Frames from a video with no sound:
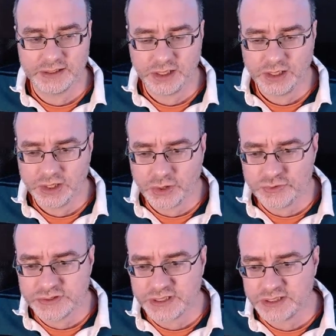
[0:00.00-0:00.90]

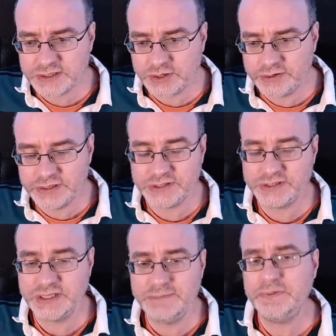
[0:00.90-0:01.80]
closes on
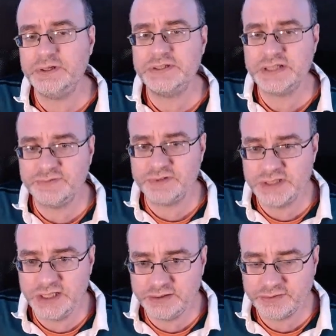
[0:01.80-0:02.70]
December
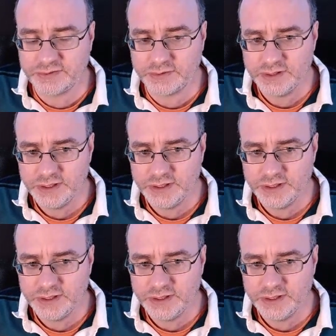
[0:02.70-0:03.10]
17th.